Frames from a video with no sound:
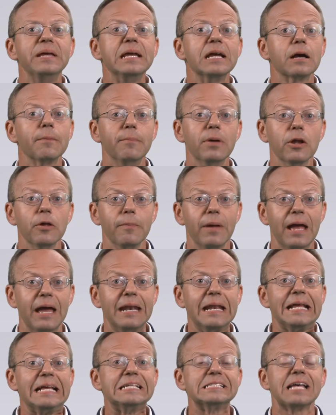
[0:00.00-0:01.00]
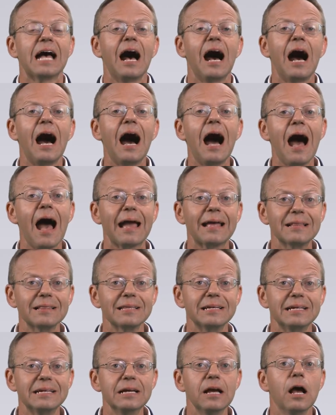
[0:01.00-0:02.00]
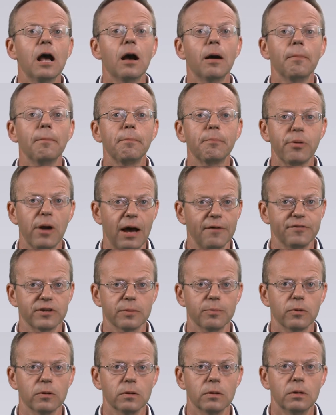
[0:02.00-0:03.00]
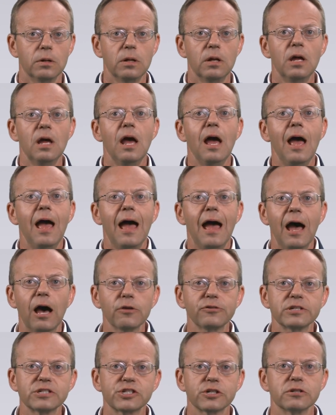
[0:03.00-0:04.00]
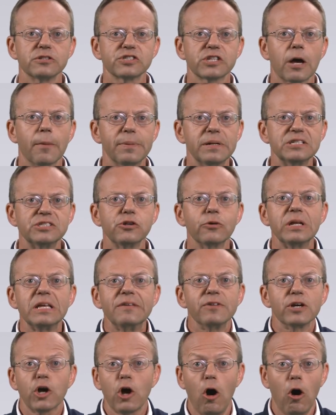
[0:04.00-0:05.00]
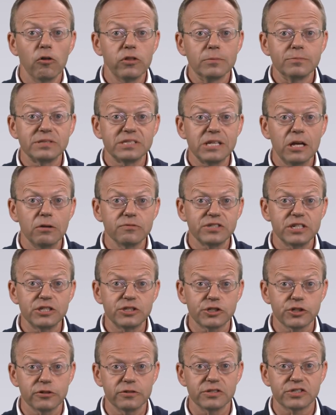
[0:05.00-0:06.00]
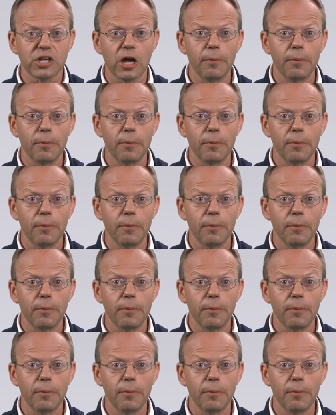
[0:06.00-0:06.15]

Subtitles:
being a middleman is highly profitable. Health insurance companies don't even call themselves insurance